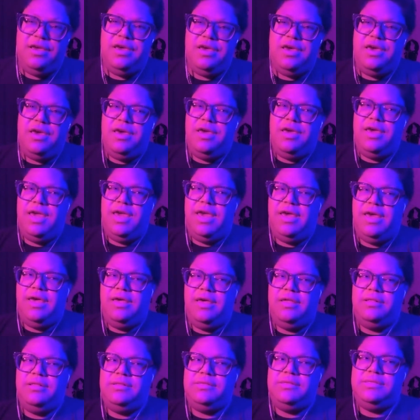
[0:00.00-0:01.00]

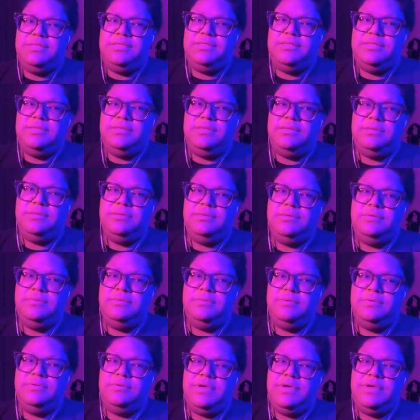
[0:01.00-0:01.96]
and energy